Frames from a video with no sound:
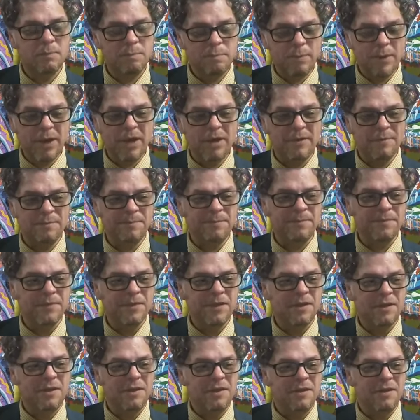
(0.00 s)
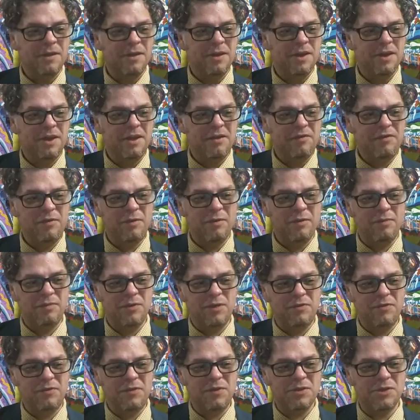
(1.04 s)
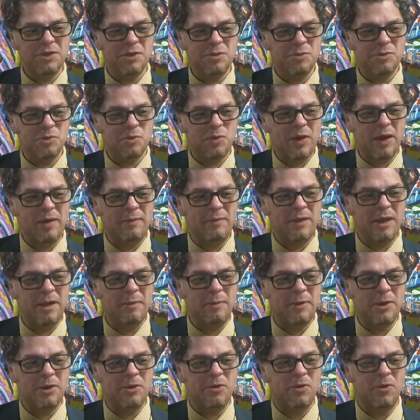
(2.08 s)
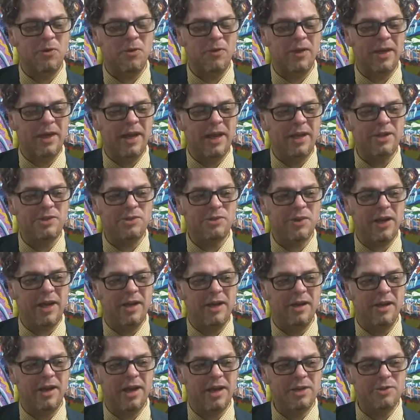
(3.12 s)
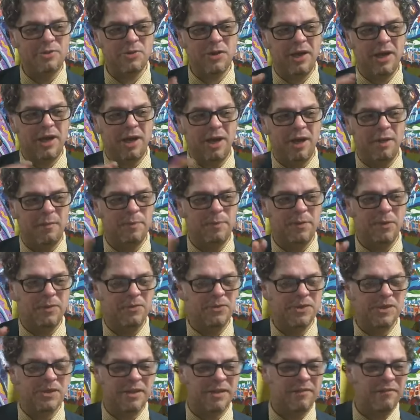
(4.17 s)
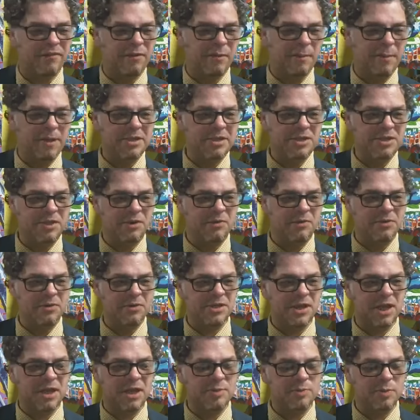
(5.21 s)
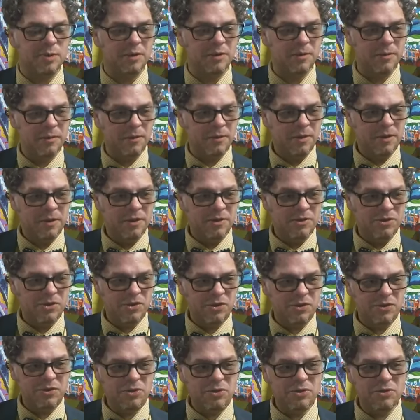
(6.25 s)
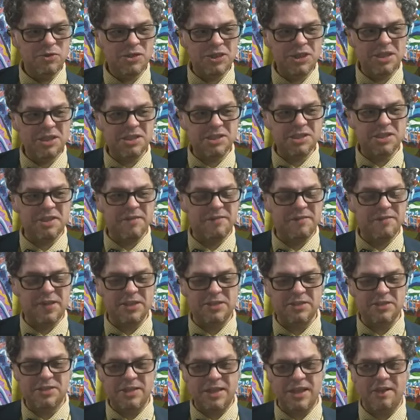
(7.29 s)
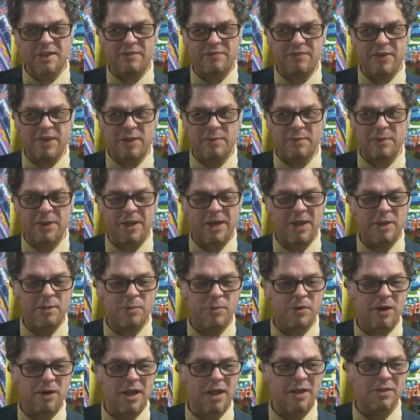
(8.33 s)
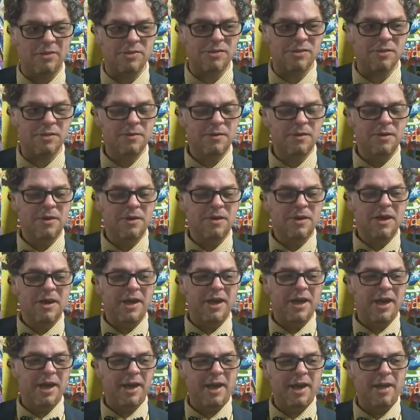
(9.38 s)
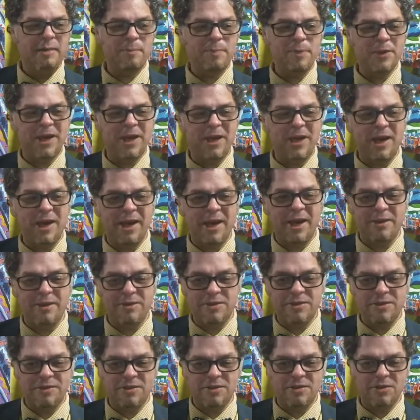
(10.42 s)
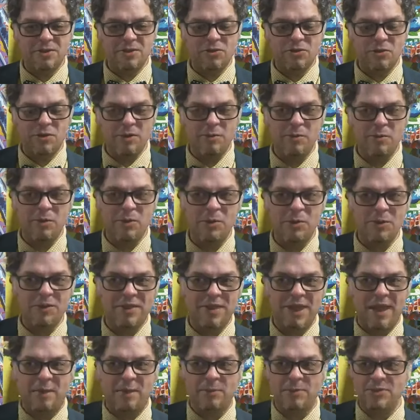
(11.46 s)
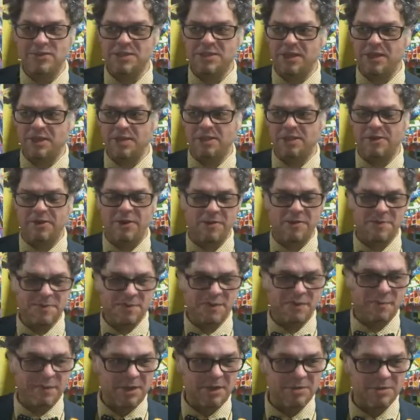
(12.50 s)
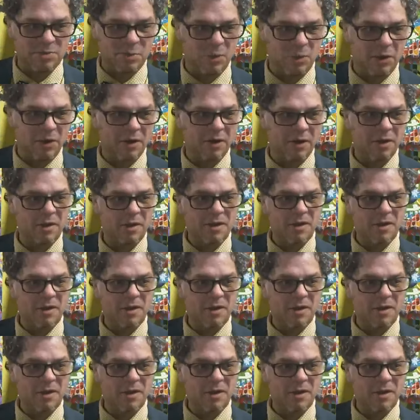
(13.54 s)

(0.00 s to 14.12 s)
But if you subscribe, that'd be cool. And I try to upload stuff from my secret sketchbook. So you do see stuff that's not available anywhere else. And I am planning on doing more with that once I clear up some of this work.